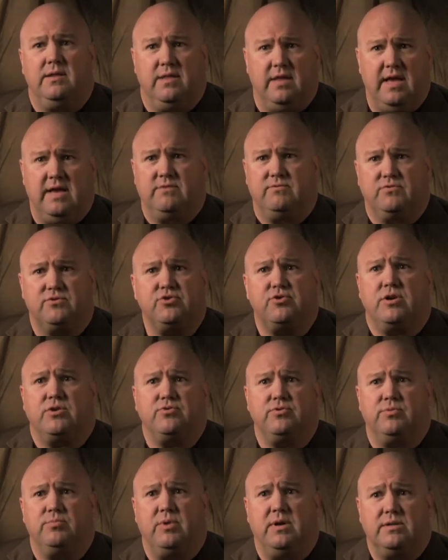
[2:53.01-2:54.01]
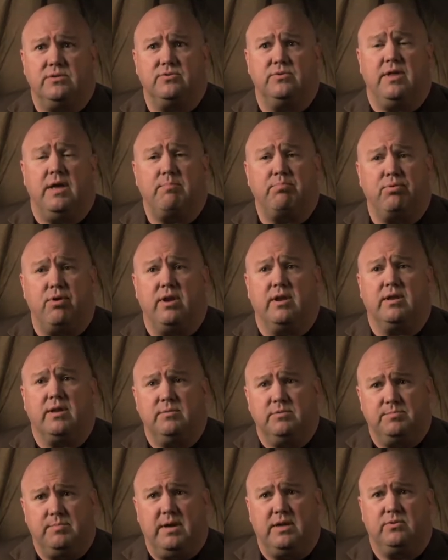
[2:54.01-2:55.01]
that has stretch film on it. So that product
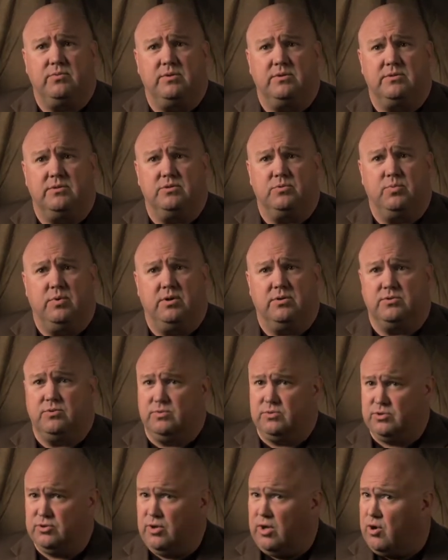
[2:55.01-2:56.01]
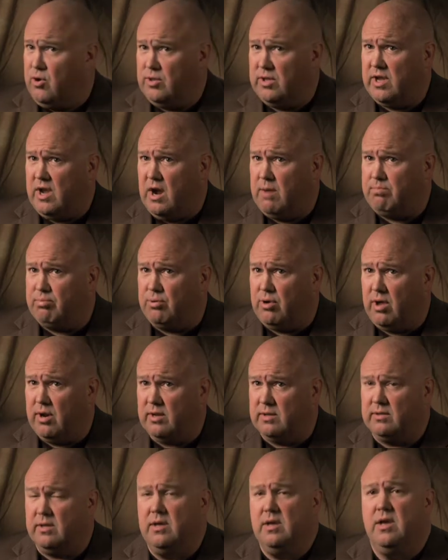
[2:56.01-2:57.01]
comes back to us as well. So it's not only our
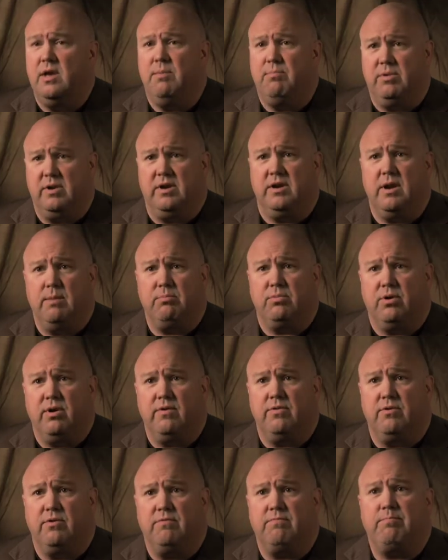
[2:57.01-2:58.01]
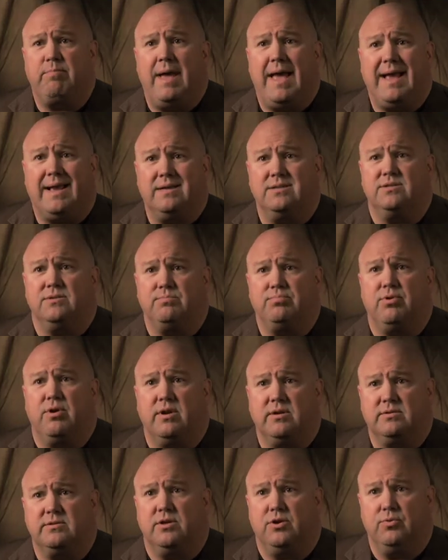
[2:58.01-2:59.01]
product, but a number of other packaging
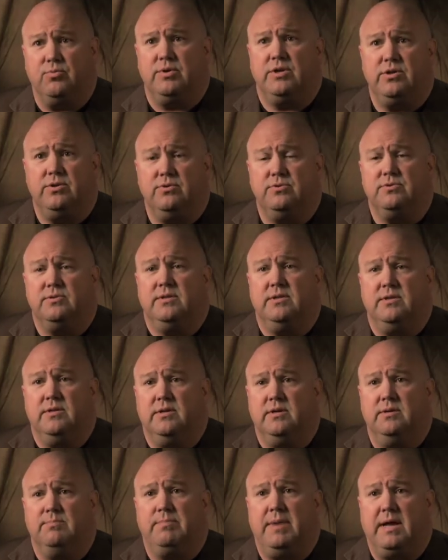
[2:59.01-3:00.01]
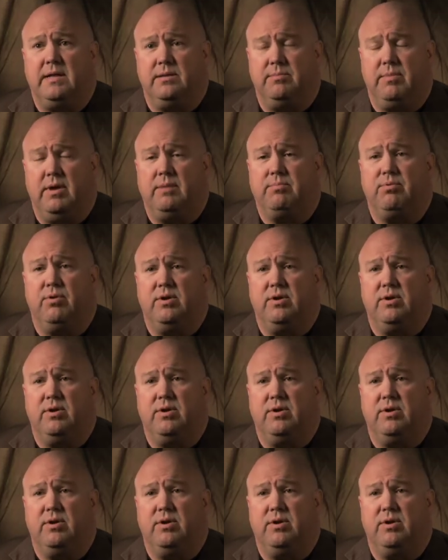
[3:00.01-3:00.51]
products that are reused in the bag-to-bag -bag